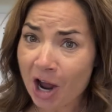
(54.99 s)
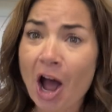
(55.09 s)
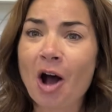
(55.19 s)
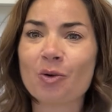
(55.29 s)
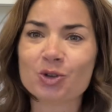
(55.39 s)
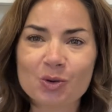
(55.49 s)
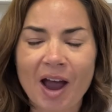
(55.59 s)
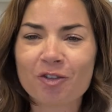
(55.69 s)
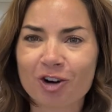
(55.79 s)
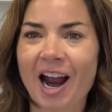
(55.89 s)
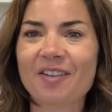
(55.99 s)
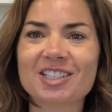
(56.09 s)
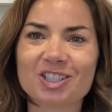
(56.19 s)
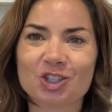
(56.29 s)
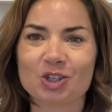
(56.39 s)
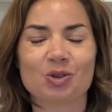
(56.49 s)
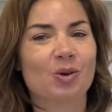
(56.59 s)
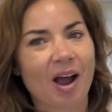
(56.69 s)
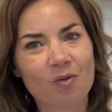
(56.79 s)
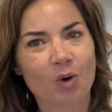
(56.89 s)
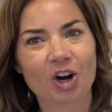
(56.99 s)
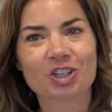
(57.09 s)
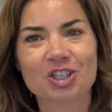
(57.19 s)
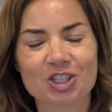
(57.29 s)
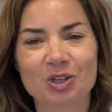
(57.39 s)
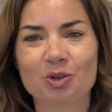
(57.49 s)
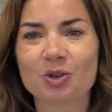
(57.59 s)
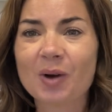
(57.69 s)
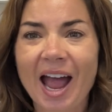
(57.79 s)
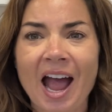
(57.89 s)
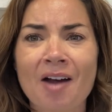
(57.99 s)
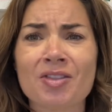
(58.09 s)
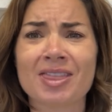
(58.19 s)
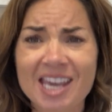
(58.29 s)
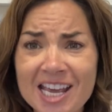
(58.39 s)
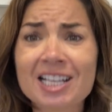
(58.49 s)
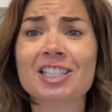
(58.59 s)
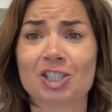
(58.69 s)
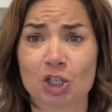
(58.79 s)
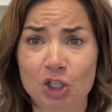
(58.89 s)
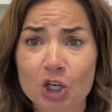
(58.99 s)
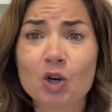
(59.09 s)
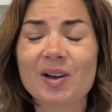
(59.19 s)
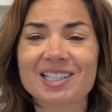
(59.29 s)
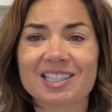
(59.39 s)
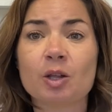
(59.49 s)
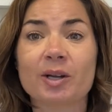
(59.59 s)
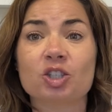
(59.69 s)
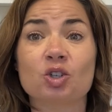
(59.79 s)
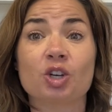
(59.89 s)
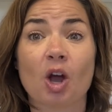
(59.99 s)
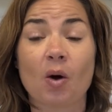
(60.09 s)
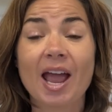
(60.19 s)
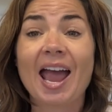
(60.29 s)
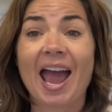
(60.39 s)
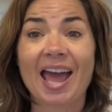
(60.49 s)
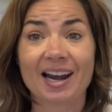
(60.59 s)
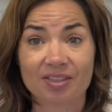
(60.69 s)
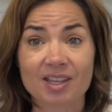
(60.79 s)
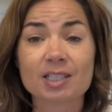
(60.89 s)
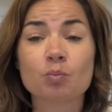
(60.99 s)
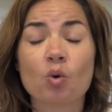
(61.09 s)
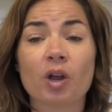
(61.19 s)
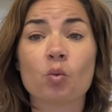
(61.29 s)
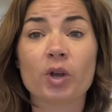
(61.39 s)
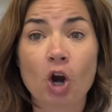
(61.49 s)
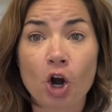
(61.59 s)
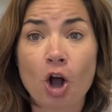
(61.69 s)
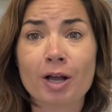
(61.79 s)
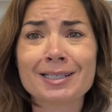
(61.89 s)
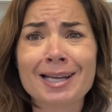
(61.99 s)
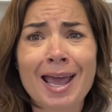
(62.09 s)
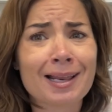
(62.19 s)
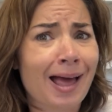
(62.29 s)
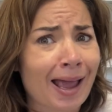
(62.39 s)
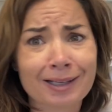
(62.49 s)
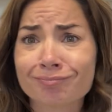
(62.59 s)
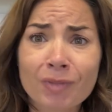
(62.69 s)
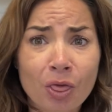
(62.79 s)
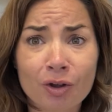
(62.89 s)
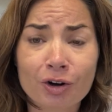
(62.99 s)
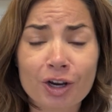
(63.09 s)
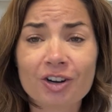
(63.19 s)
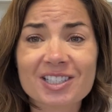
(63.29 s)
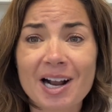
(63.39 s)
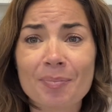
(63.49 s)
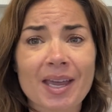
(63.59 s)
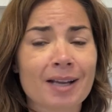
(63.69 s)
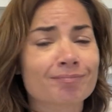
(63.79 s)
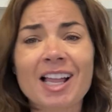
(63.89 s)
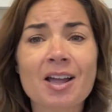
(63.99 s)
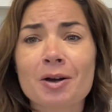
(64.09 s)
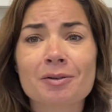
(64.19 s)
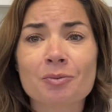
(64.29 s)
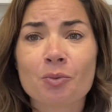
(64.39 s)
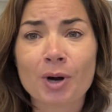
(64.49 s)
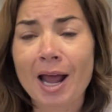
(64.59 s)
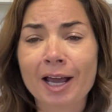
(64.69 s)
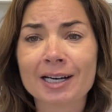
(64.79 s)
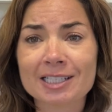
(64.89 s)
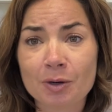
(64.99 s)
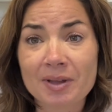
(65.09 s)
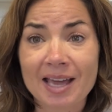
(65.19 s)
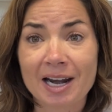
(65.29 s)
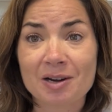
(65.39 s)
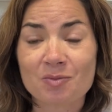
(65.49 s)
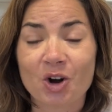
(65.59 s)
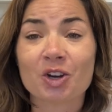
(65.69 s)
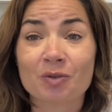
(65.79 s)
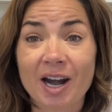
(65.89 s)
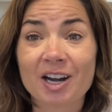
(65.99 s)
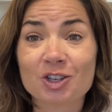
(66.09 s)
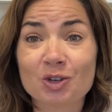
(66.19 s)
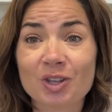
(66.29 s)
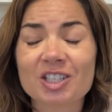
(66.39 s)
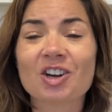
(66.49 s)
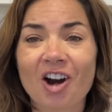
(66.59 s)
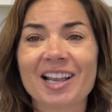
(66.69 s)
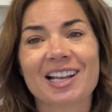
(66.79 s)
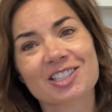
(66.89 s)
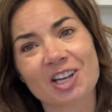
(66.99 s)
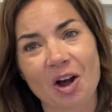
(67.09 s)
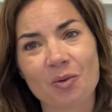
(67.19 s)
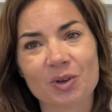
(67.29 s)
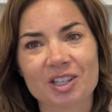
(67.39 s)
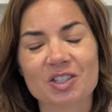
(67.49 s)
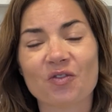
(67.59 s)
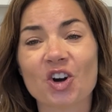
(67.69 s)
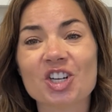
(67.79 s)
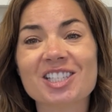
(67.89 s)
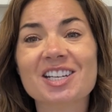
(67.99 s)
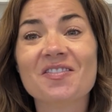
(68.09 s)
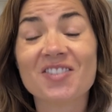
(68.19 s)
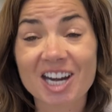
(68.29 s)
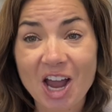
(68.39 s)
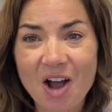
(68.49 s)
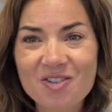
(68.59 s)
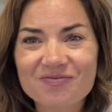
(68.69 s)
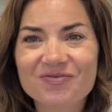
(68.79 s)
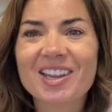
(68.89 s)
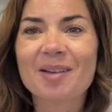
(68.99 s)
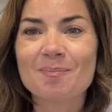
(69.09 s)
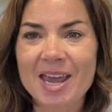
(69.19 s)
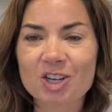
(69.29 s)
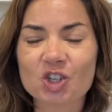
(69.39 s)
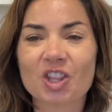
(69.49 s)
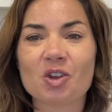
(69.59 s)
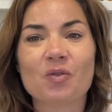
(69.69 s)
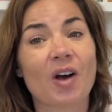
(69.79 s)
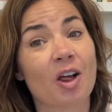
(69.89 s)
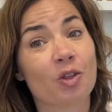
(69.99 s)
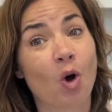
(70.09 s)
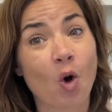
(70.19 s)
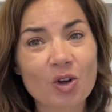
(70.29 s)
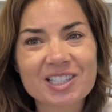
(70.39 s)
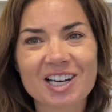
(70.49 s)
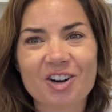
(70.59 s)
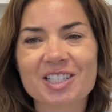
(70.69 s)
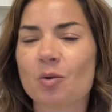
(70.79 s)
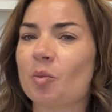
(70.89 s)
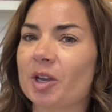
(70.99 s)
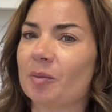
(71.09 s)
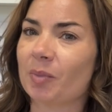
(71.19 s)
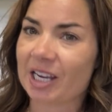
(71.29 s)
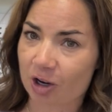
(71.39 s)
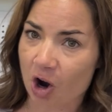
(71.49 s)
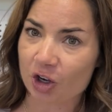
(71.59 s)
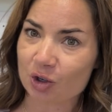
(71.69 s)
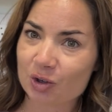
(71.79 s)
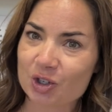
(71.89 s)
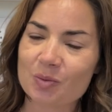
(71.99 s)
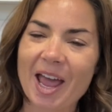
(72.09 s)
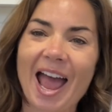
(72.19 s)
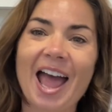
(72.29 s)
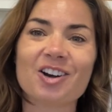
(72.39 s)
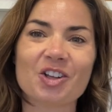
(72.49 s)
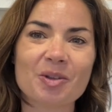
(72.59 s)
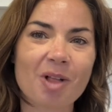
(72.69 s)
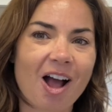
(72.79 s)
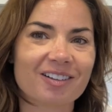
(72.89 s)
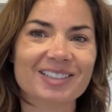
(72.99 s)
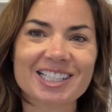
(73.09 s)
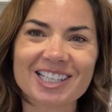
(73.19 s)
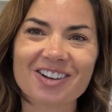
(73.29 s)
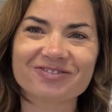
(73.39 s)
know you have crafting to do, you have work to do, you have things to do in Silhouette Studio, and at this point we are on day like 30 or something. We're going to deal with that anymore. You ready to do this? All right, let's go with this first video. Make sure that you follow the whole series. It will be here on YouTube and on the blog. Let's go.